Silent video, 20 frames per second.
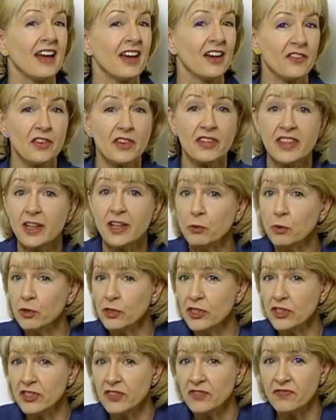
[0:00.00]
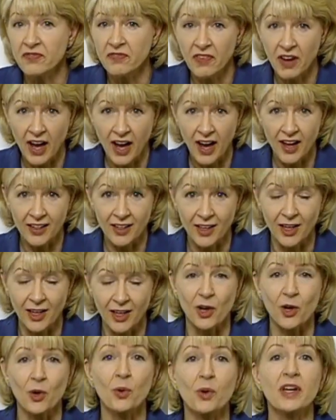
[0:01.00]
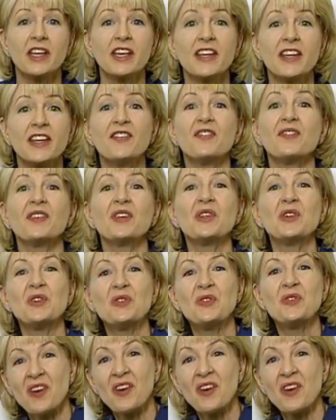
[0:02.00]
Everything will just follow if you